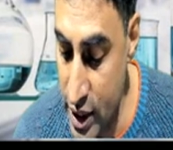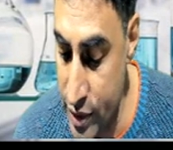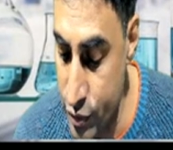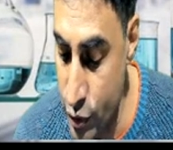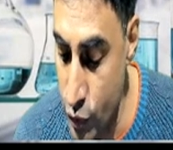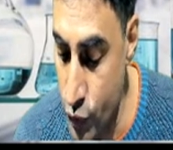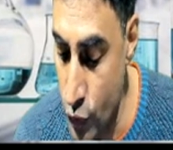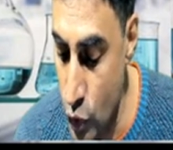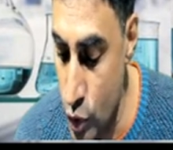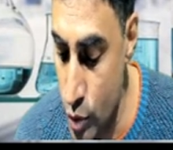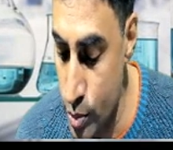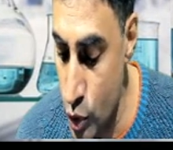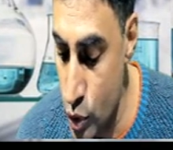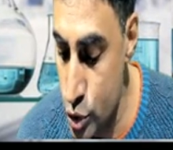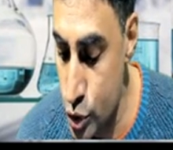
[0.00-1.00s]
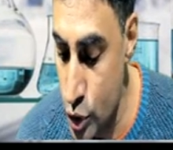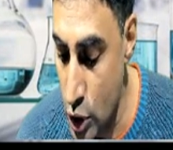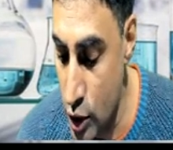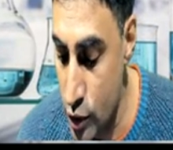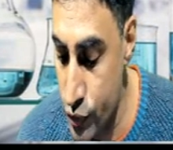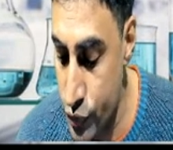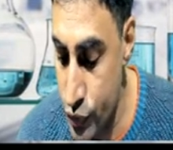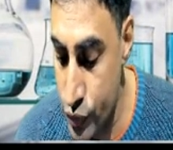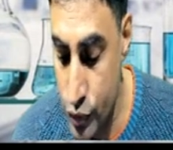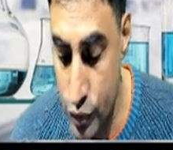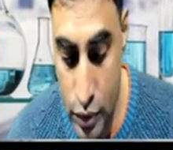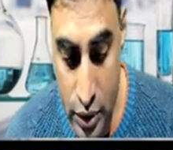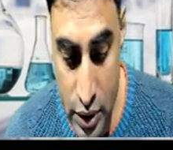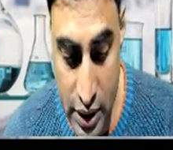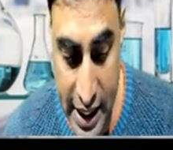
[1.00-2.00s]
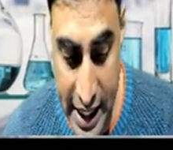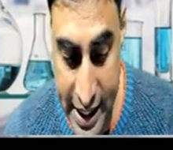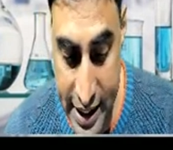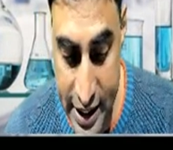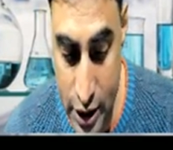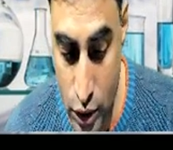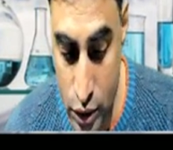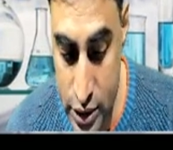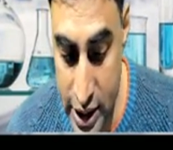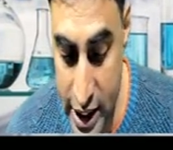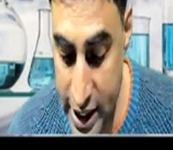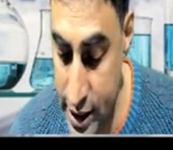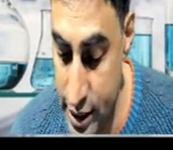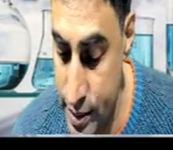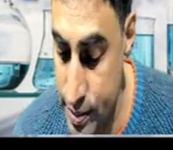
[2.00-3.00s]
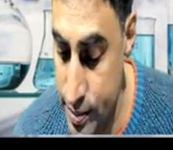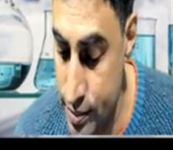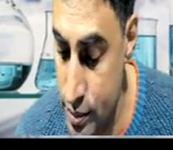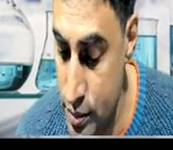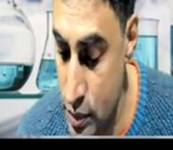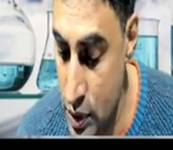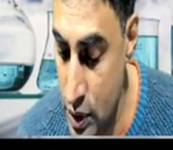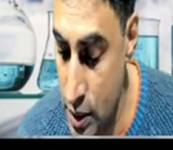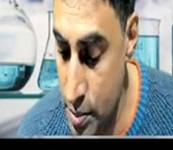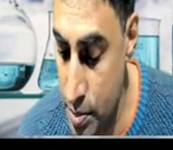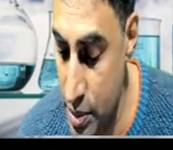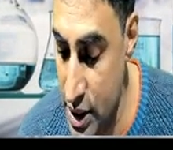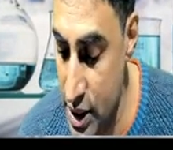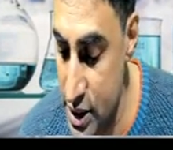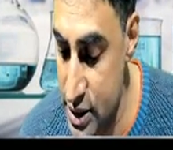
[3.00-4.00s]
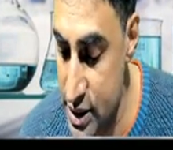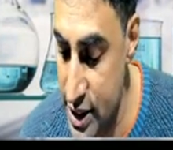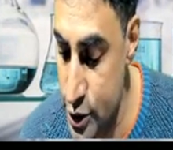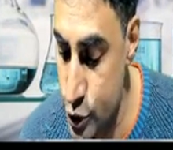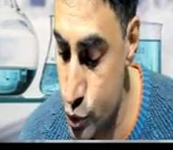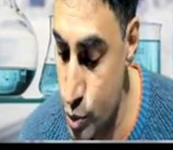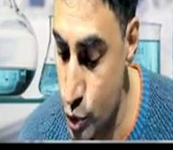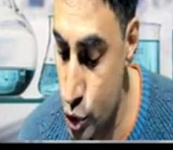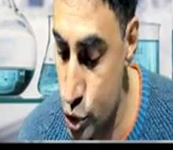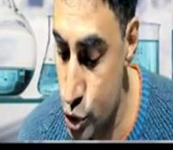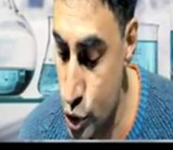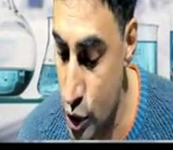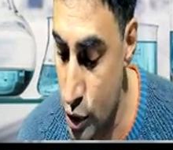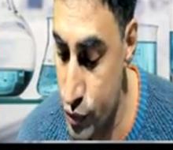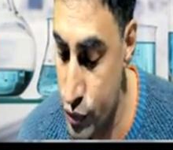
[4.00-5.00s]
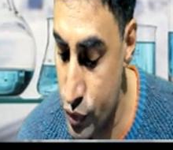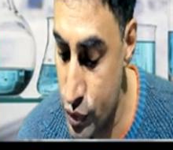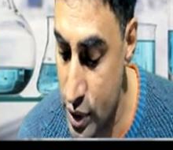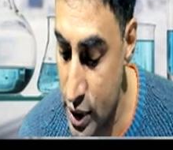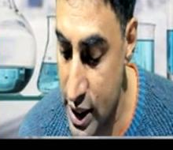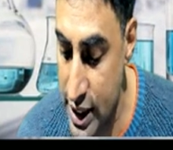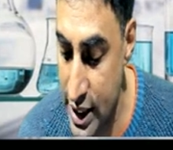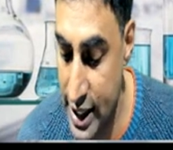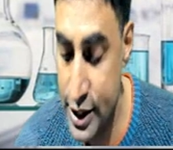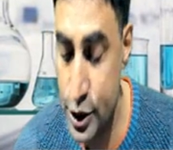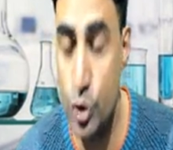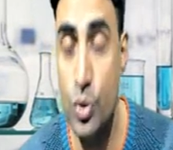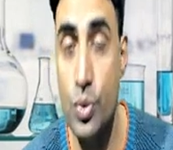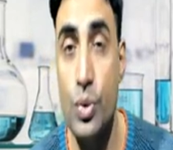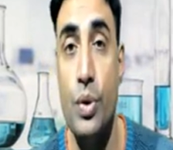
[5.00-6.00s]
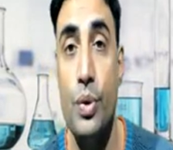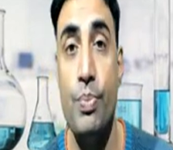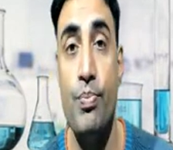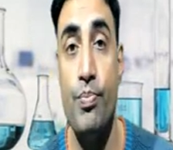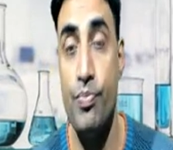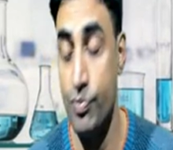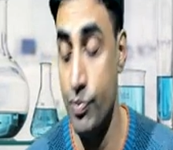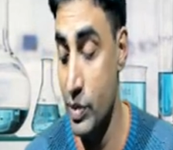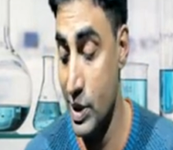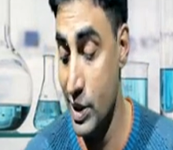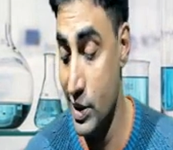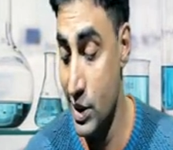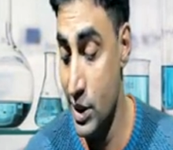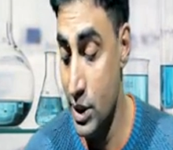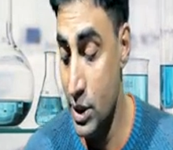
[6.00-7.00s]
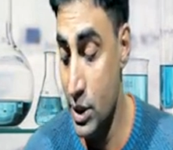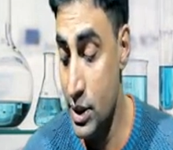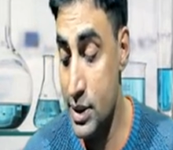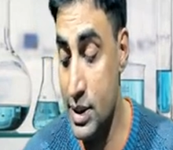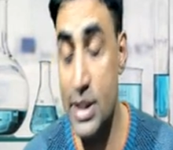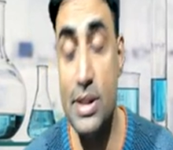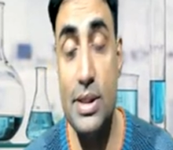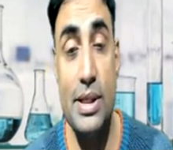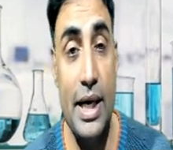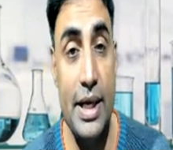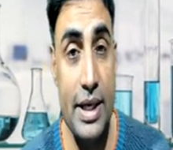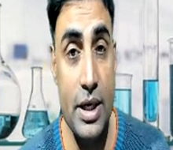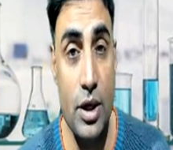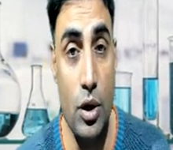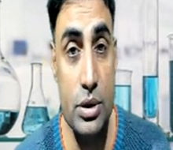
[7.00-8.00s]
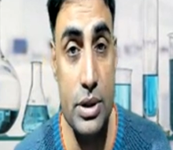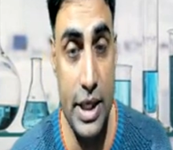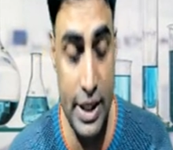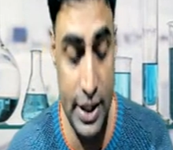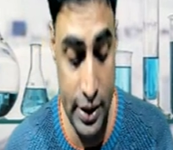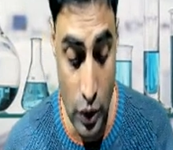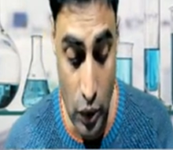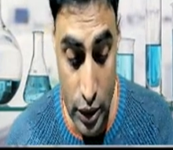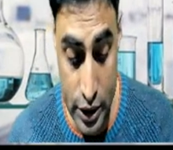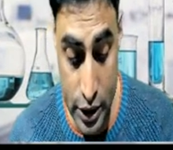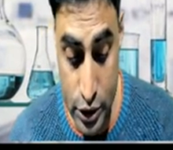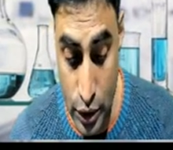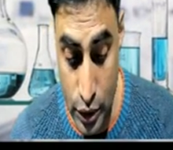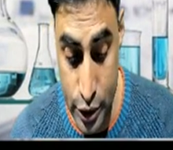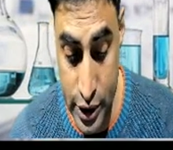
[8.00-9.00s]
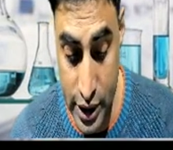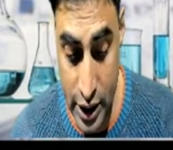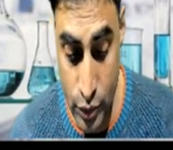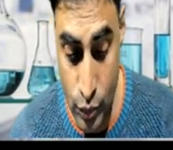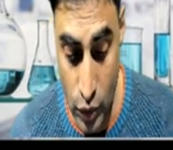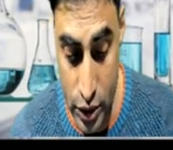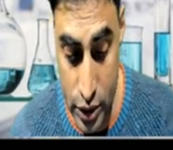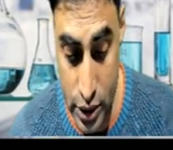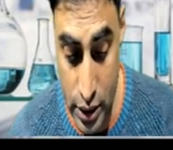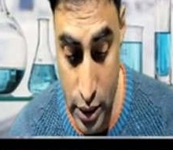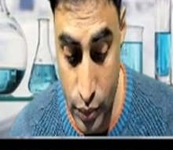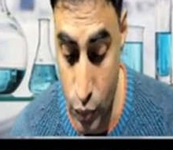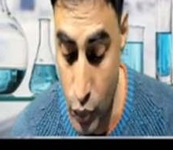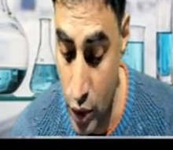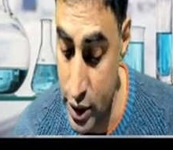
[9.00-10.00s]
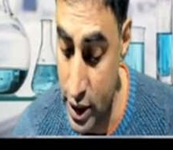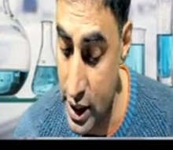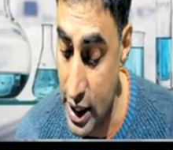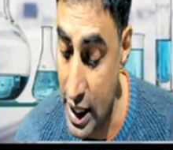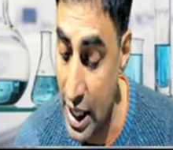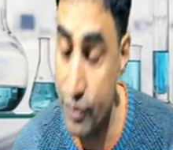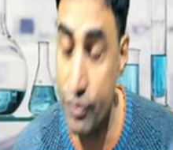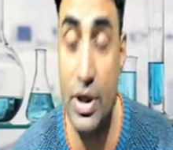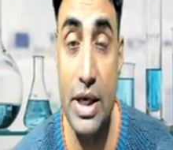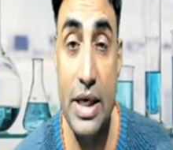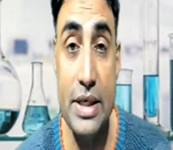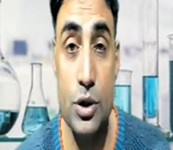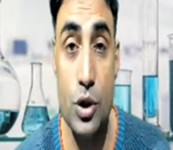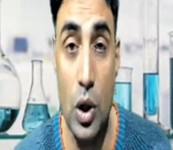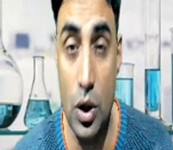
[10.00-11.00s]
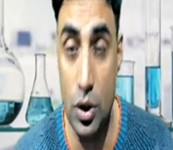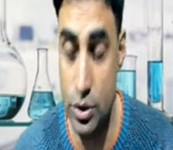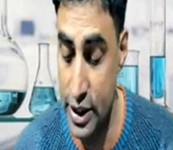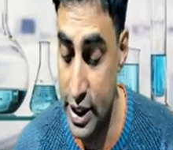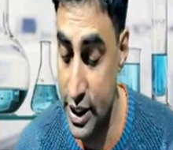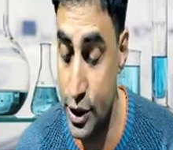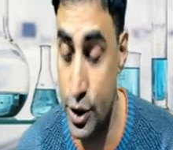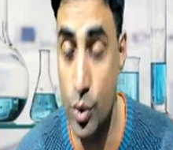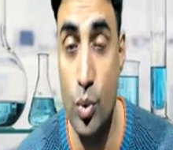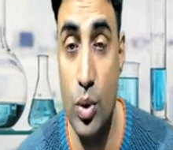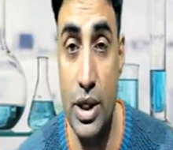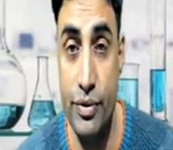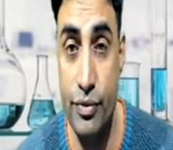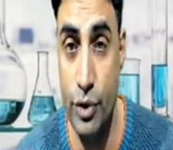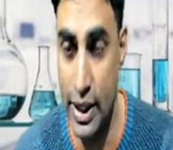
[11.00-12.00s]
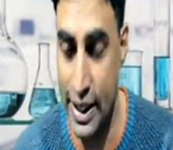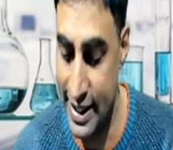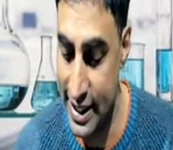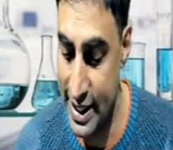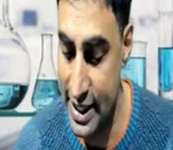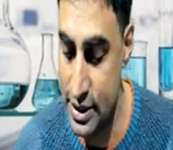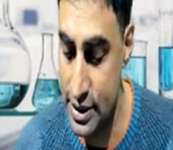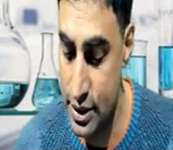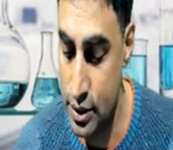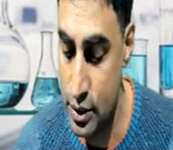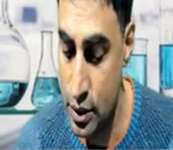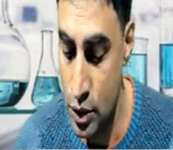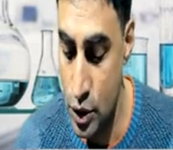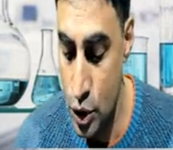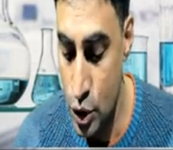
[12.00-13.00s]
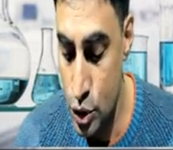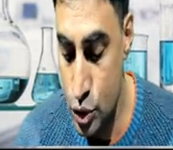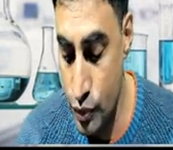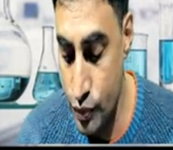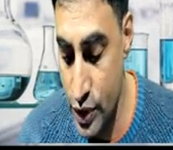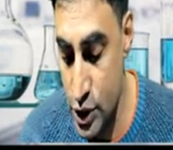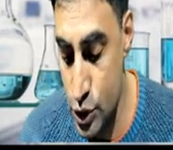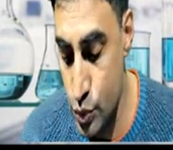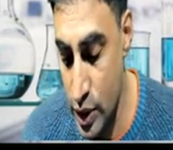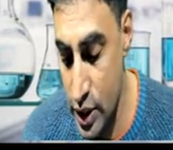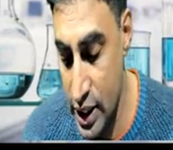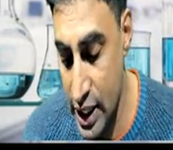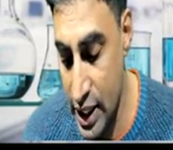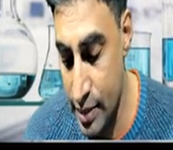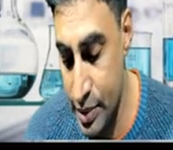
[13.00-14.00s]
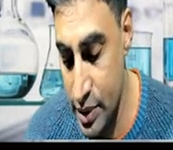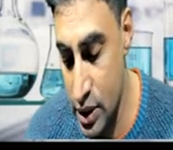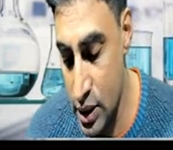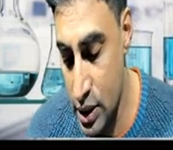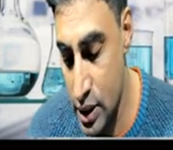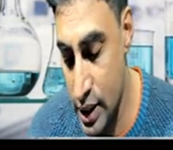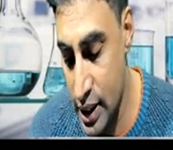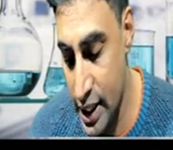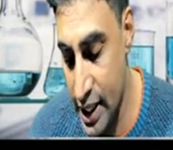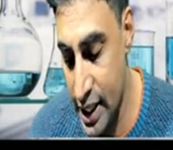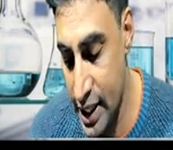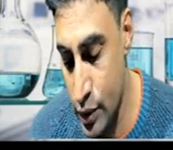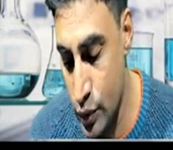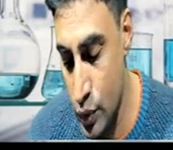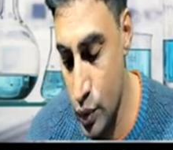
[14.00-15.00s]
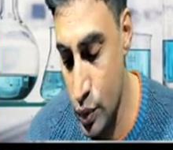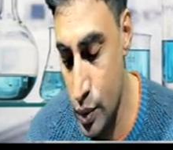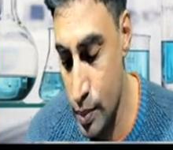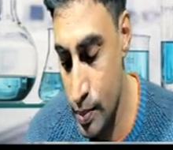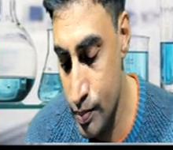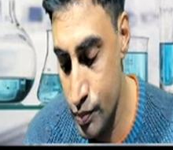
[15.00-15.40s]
give you 4 moles of nitric oxide plus 6 moles of H2O. This nitric oxide on dissolution in water after its oxidation will give you nitric acid. So first what will happen? NO